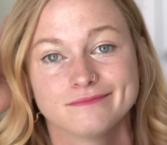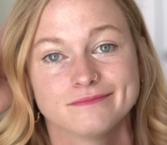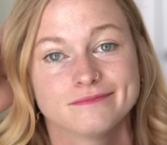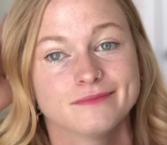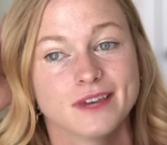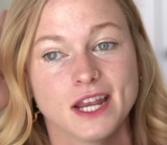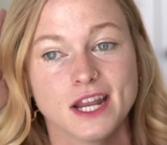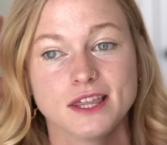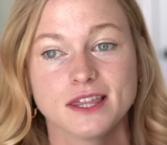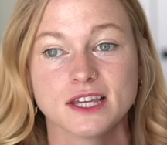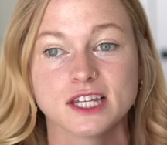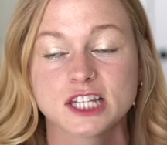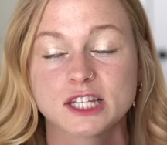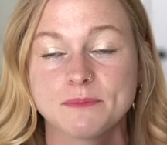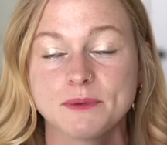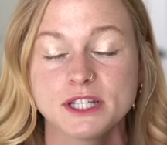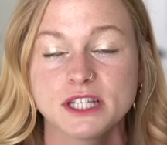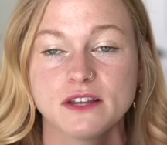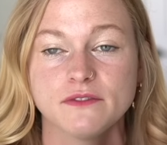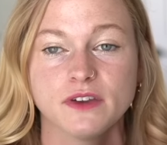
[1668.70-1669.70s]
anything
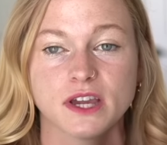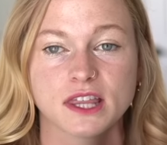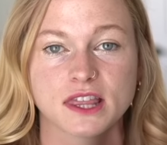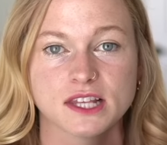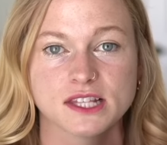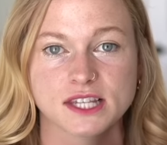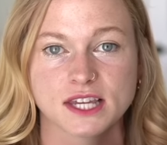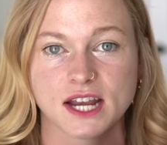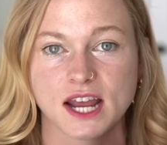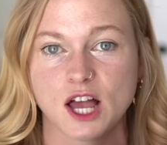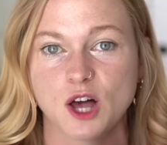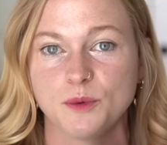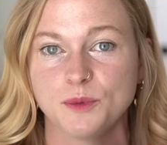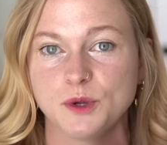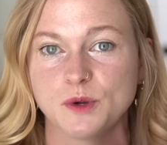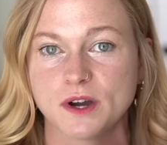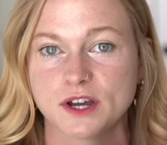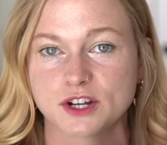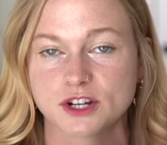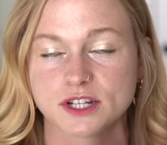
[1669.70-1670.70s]
specific that's going to help
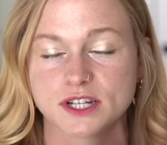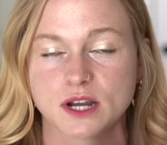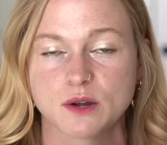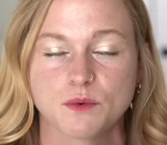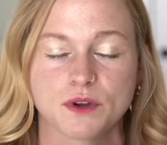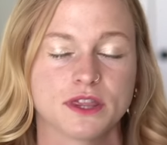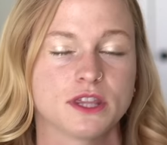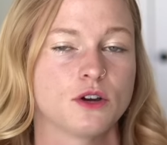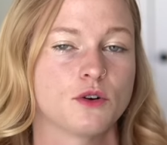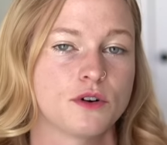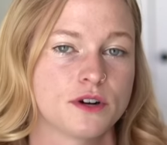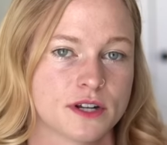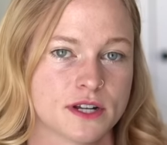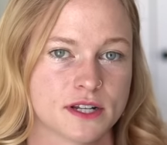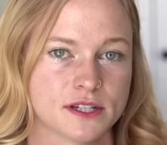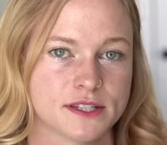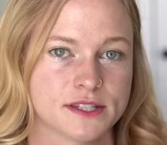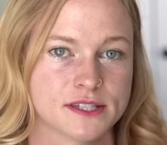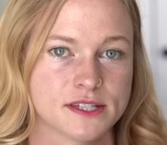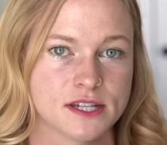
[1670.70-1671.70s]
you understand what the
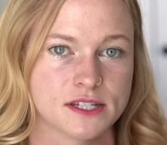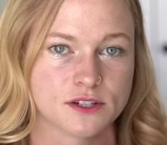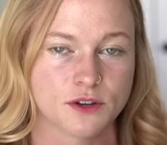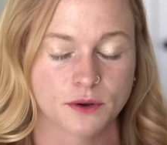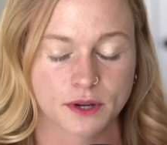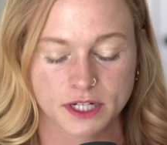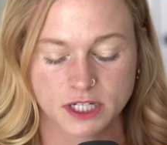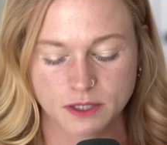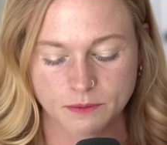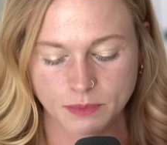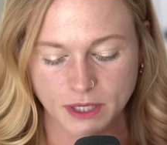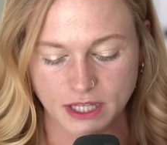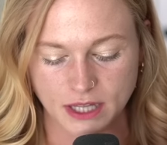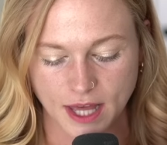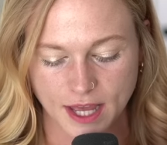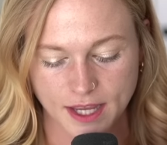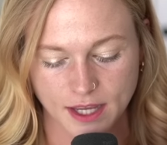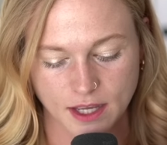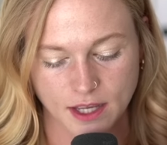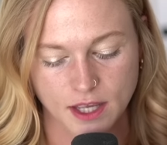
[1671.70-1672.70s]
ordinance is going to be
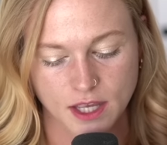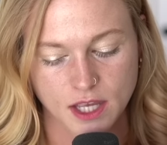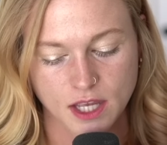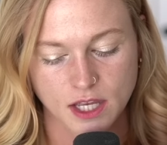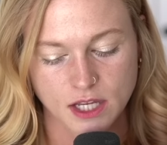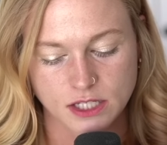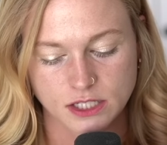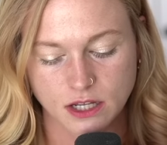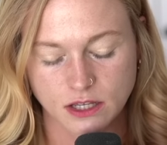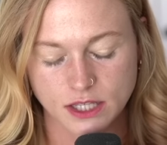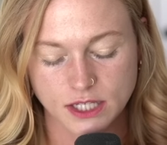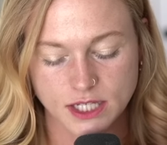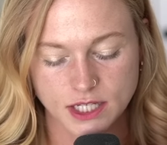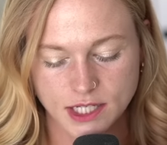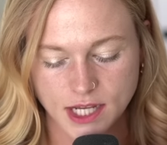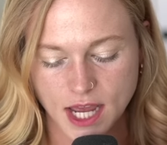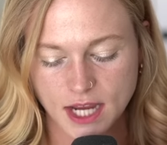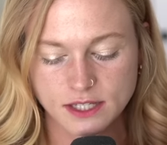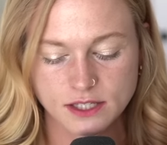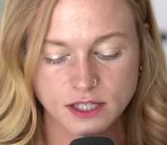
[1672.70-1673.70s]
like. So this
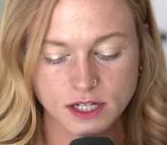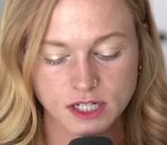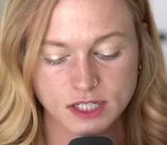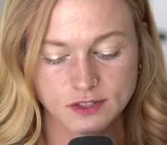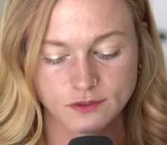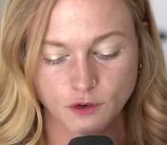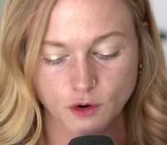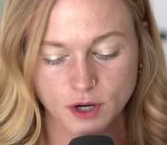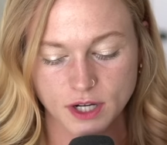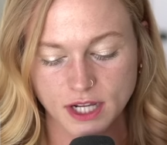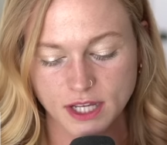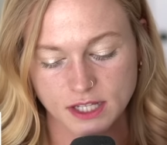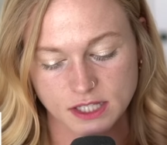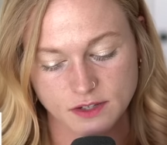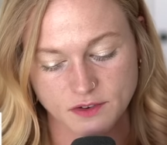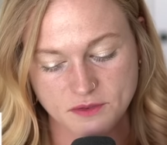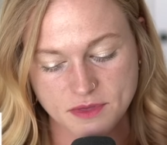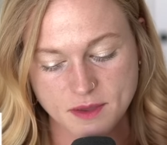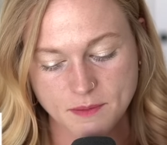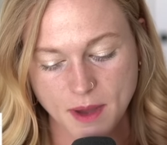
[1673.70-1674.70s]
is Exodus 40. It's
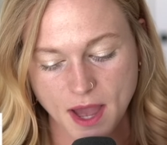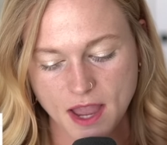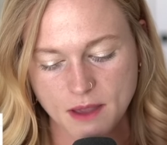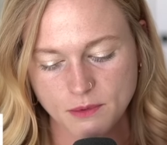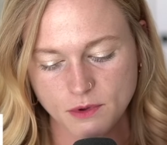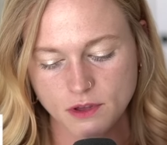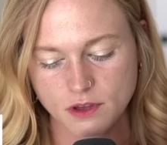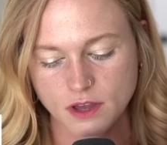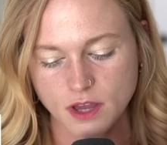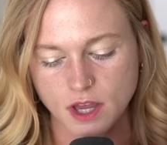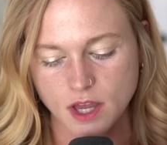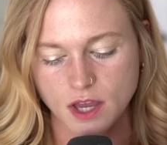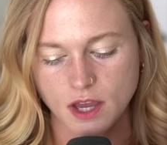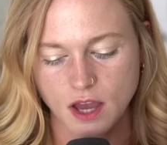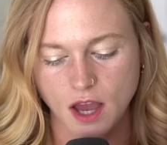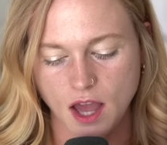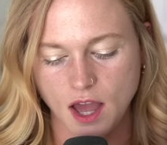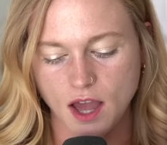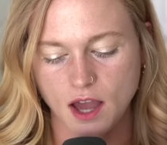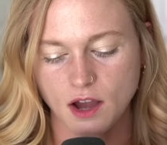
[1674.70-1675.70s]
from the Bible,
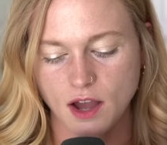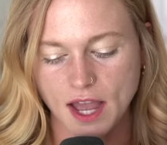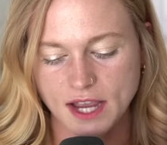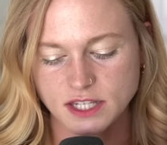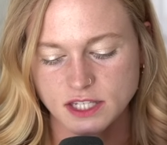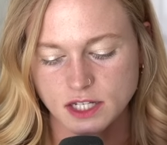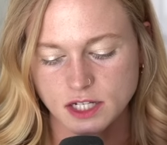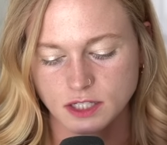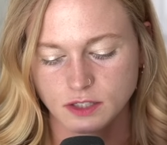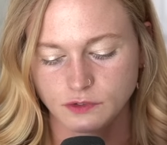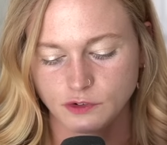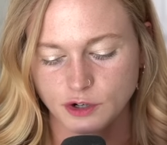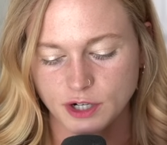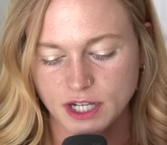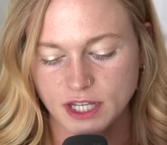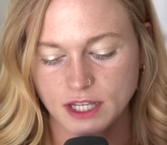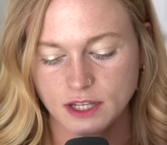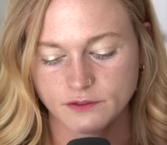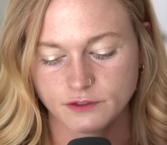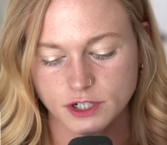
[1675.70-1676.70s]
uh, Exodus
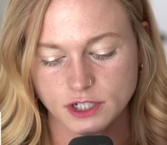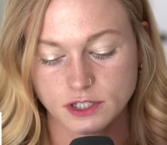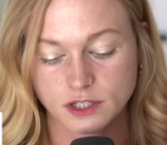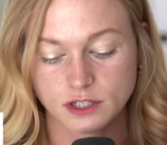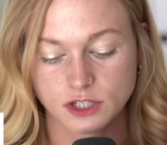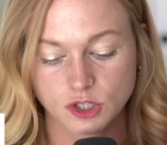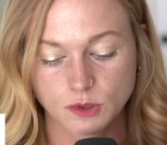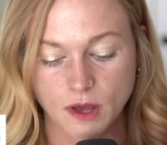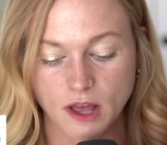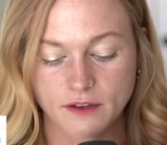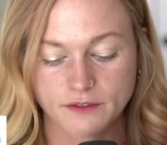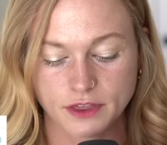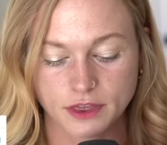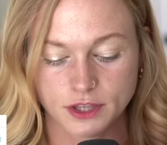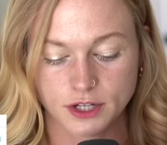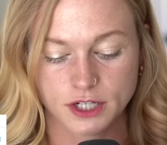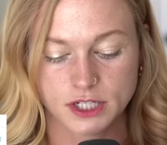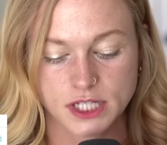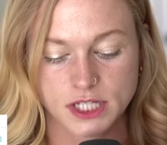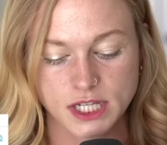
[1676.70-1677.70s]
40, verses 12 and
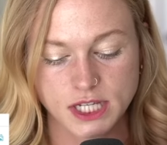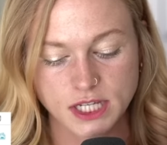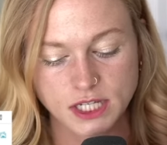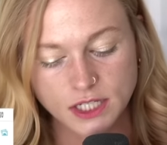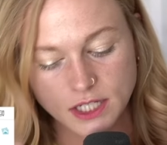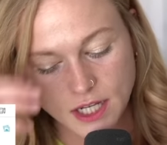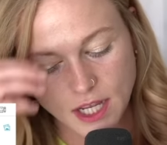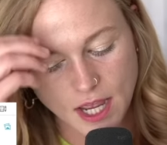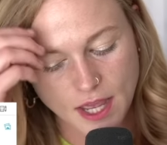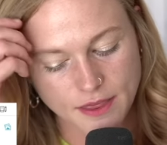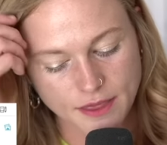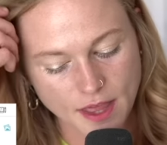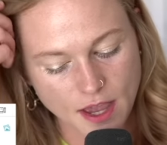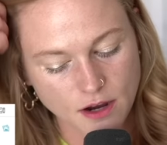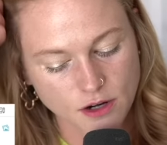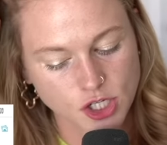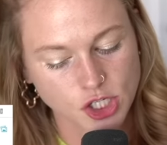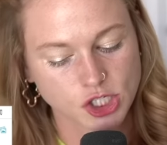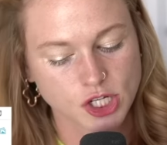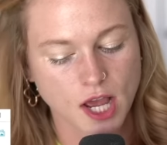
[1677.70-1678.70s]
13. And
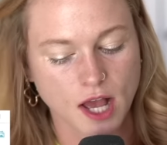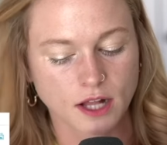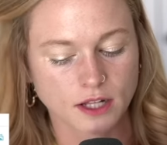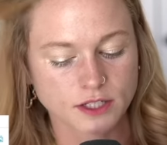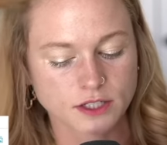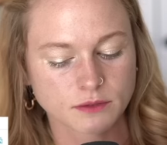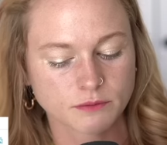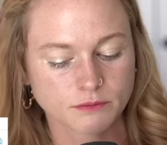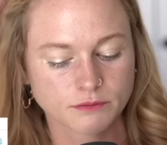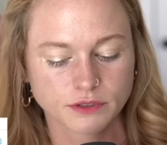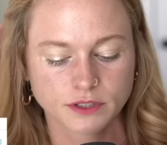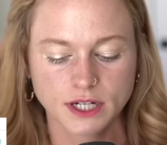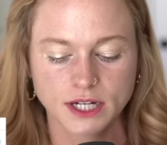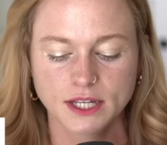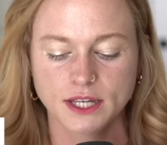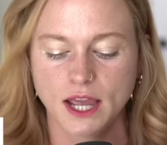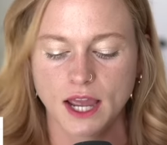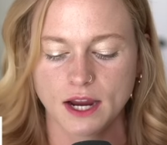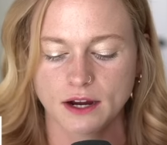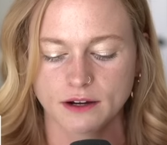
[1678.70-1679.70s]
thou shalt
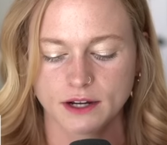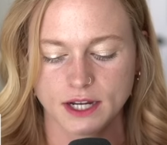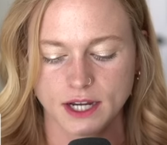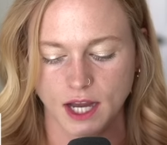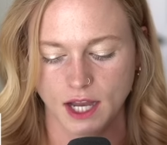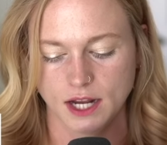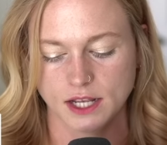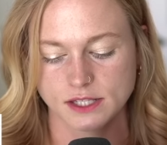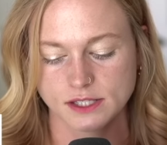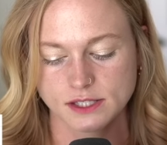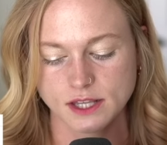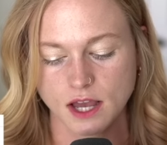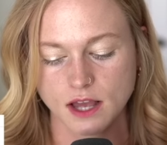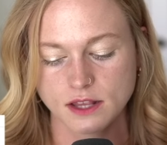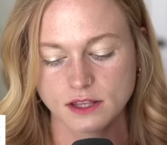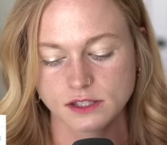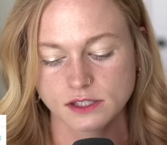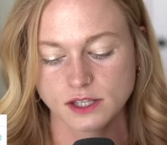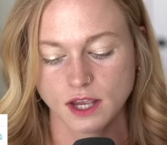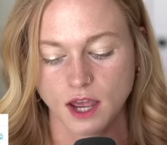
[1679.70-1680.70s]
bring Aaron and his
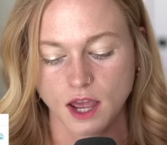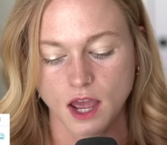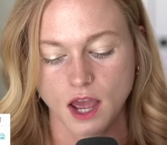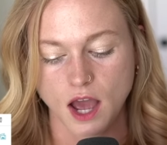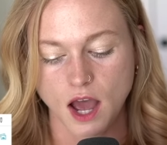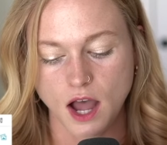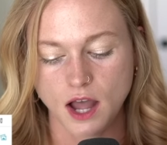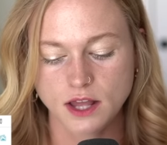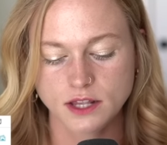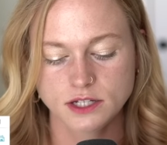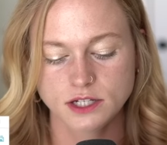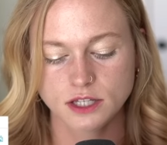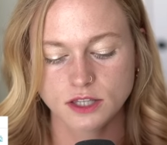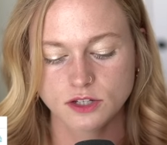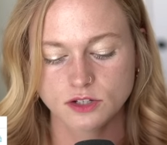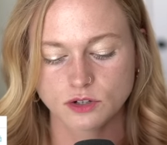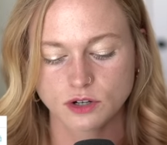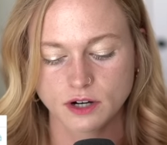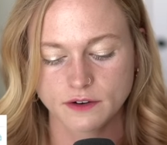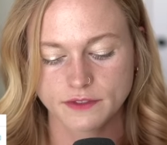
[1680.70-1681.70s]
sons unto the
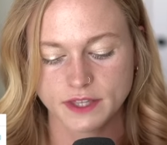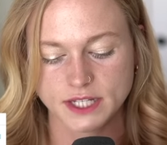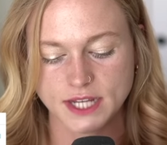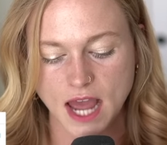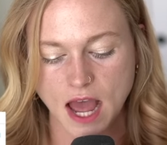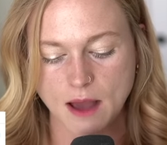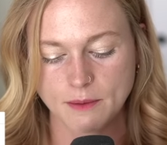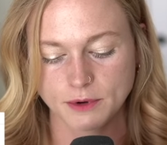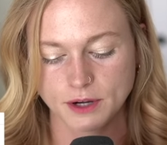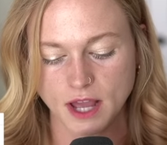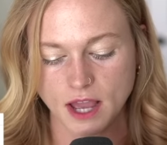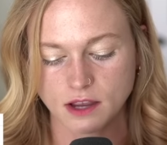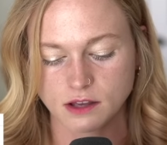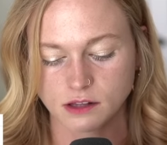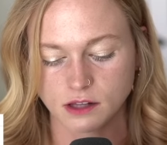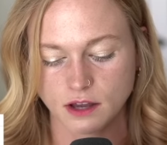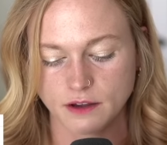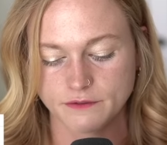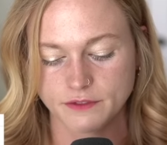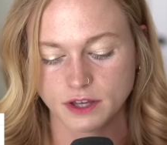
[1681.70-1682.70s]
door of the tabernacle
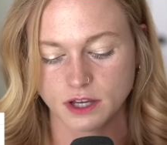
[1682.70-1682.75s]
of the